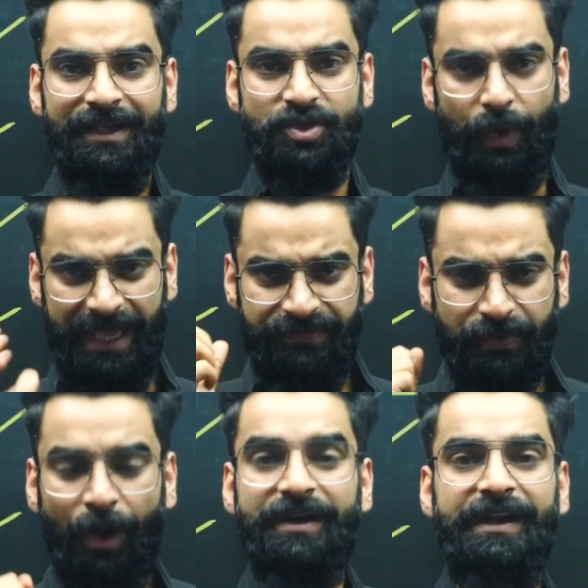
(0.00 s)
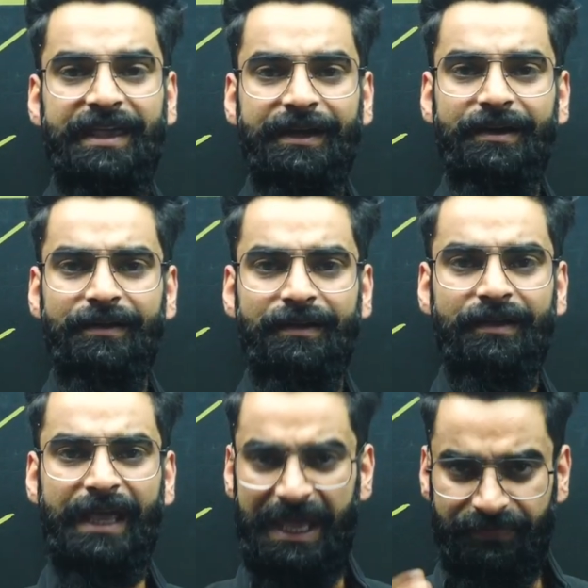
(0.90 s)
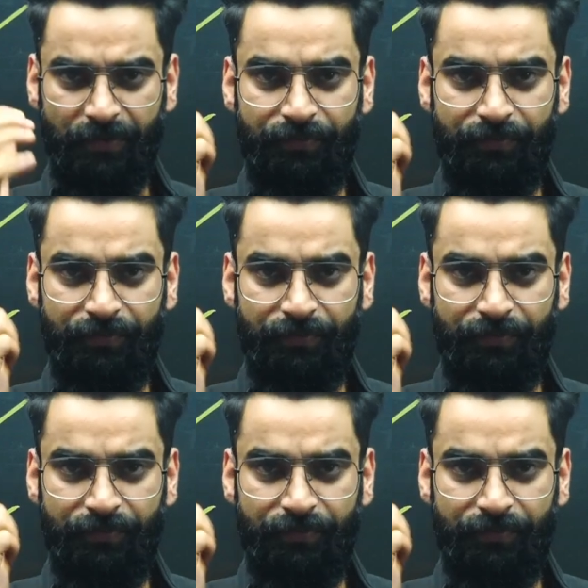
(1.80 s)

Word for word: So if you are dedicated, if you